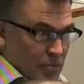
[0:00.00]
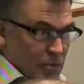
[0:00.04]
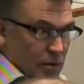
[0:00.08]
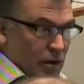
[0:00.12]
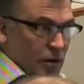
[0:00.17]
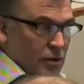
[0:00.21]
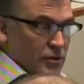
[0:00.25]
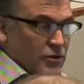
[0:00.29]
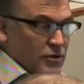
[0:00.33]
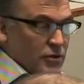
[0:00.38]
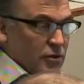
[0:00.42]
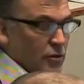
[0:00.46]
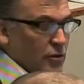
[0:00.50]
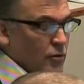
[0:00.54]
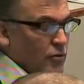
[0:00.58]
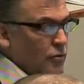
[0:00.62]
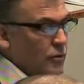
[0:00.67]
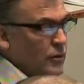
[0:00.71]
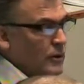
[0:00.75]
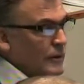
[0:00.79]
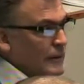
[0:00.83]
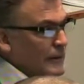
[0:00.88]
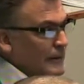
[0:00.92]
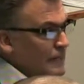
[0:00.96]
but
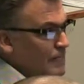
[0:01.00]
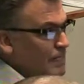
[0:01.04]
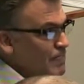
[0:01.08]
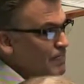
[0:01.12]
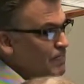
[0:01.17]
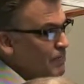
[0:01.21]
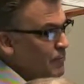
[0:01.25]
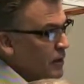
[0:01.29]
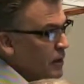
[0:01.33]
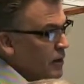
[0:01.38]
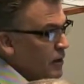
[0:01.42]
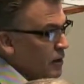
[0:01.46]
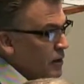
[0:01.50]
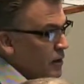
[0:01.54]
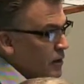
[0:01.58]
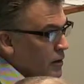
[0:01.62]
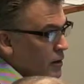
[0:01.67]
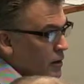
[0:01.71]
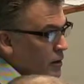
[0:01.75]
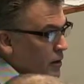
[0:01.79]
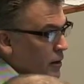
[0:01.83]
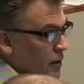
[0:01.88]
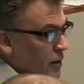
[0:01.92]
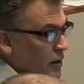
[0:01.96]
also,
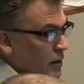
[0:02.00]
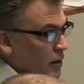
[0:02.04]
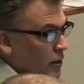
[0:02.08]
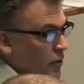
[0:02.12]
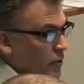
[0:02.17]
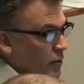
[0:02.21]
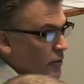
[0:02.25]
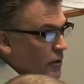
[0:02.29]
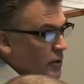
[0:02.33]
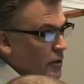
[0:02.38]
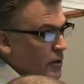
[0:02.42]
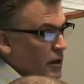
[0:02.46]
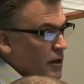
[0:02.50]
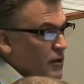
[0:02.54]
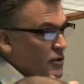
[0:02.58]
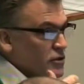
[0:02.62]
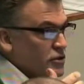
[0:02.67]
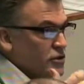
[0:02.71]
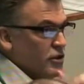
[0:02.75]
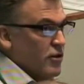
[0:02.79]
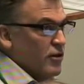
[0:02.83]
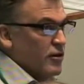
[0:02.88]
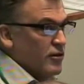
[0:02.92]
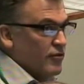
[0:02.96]
can you
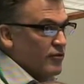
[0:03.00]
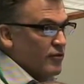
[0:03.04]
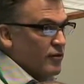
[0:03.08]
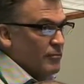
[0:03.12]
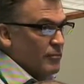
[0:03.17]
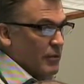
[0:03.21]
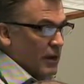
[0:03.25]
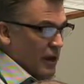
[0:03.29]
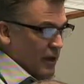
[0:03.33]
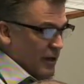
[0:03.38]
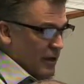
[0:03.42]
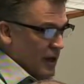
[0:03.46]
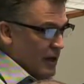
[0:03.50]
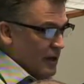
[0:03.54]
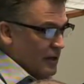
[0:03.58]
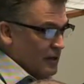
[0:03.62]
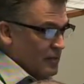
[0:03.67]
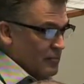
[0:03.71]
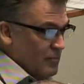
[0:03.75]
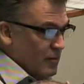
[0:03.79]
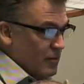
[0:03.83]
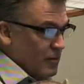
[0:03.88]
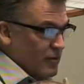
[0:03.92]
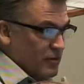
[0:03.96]
share any feedback on
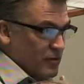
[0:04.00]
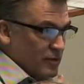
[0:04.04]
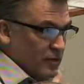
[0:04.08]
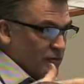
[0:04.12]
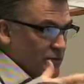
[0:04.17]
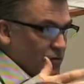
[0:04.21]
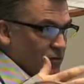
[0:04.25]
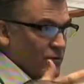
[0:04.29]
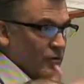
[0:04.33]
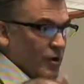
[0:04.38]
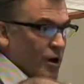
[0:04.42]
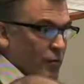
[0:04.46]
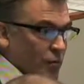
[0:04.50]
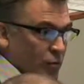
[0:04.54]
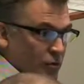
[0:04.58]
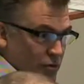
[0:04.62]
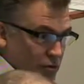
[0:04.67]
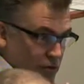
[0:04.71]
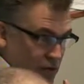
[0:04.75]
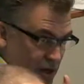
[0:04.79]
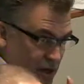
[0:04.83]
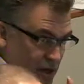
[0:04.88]
experiences you've done with your